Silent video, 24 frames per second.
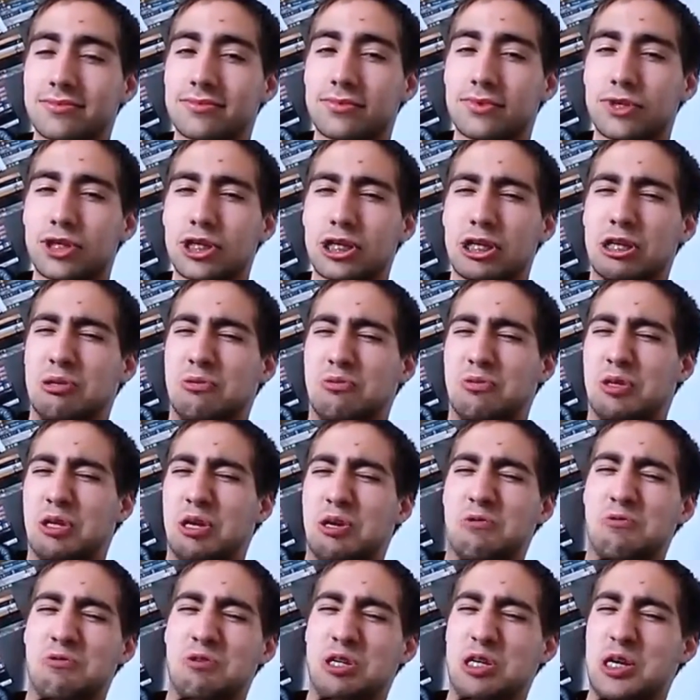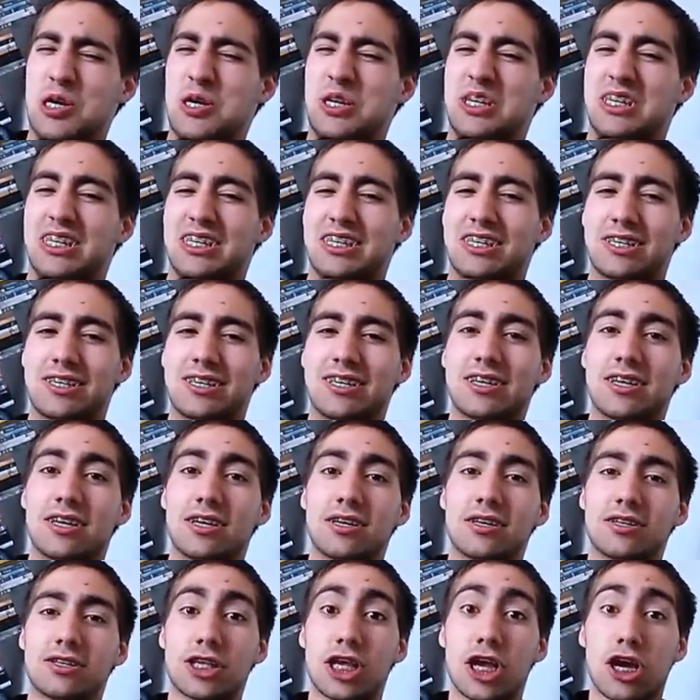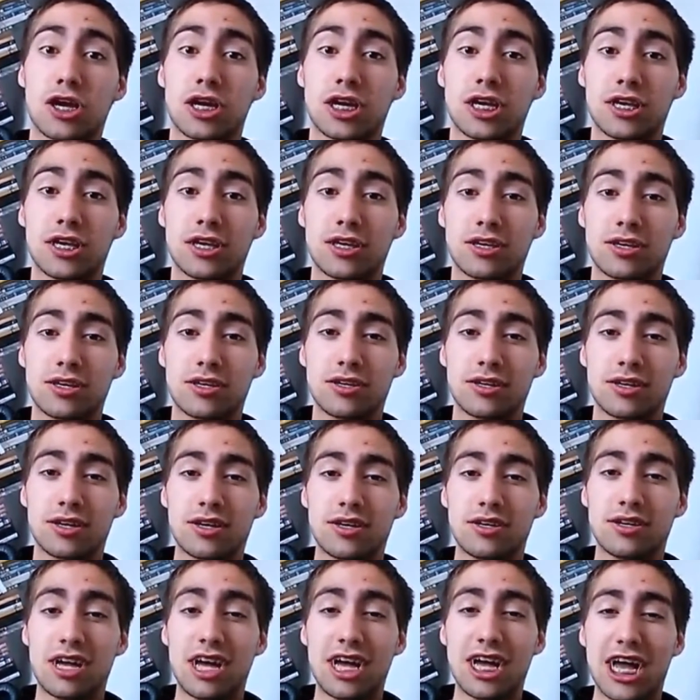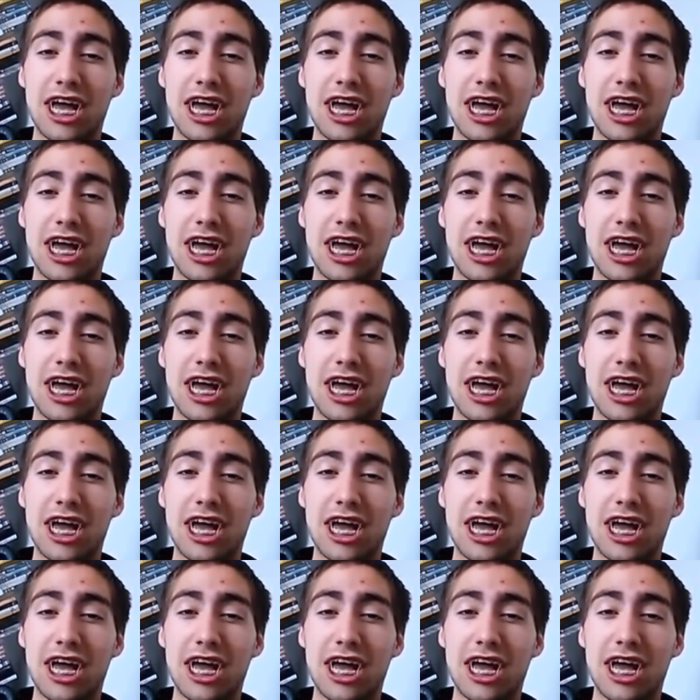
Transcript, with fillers: Oh, God. Sorry. I